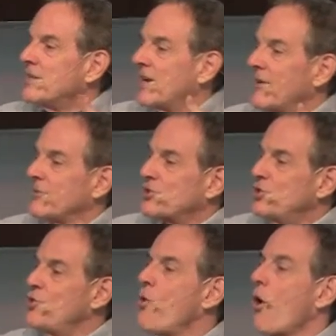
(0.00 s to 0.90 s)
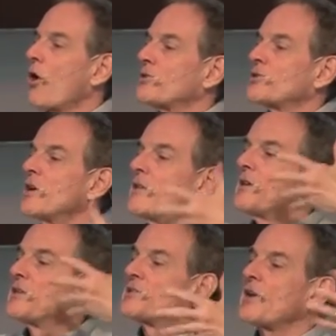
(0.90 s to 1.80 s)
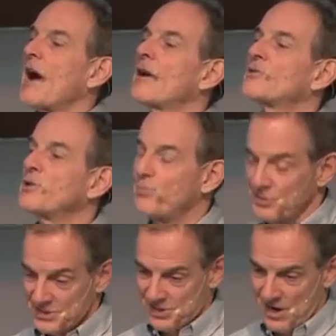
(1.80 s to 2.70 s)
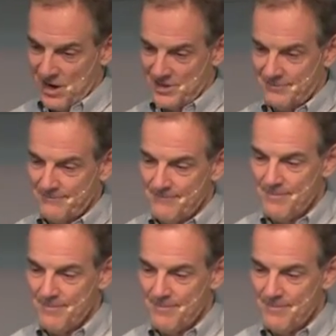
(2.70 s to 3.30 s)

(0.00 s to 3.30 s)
to give us new hearts that desire to please God.